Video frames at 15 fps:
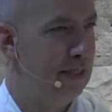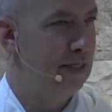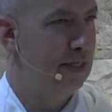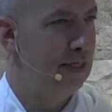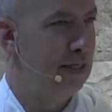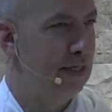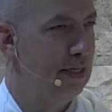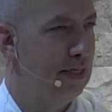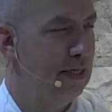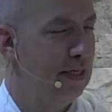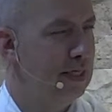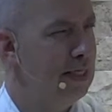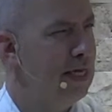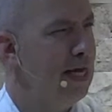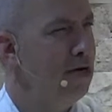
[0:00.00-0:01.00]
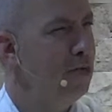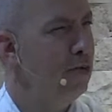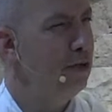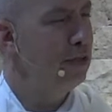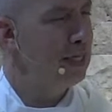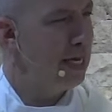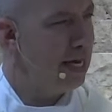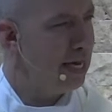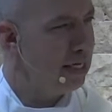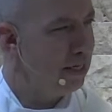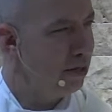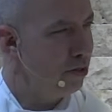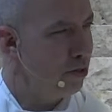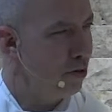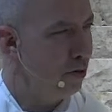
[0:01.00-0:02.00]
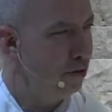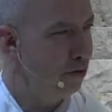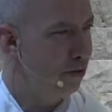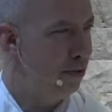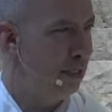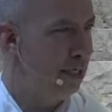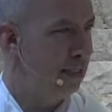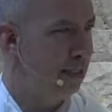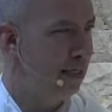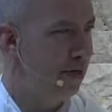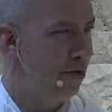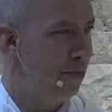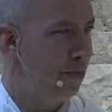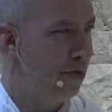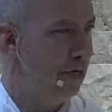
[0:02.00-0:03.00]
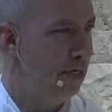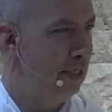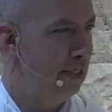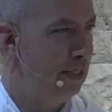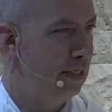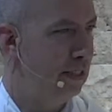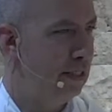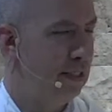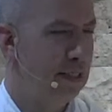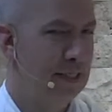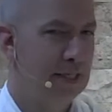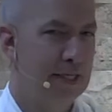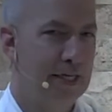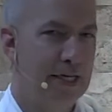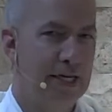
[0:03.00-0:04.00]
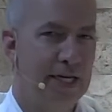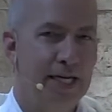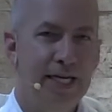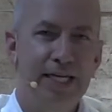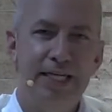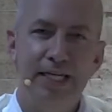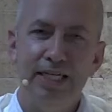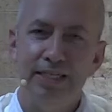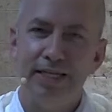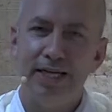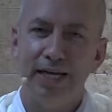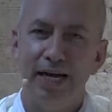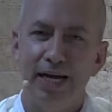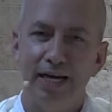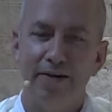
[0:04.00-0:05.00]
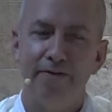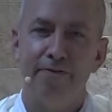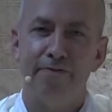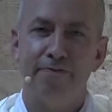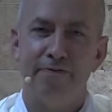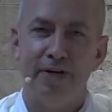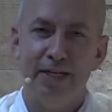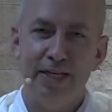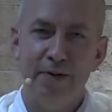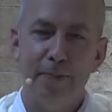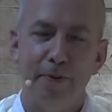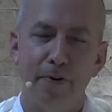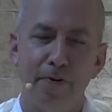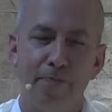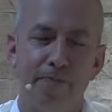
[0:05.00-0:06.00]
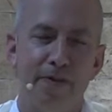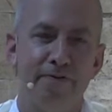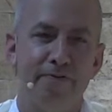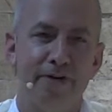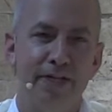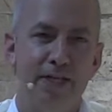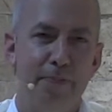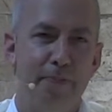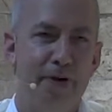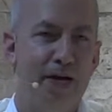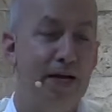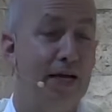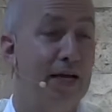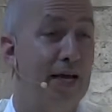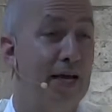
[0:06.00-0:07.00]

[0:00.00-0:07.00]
this word means. What humility in the heart of this man. And he says that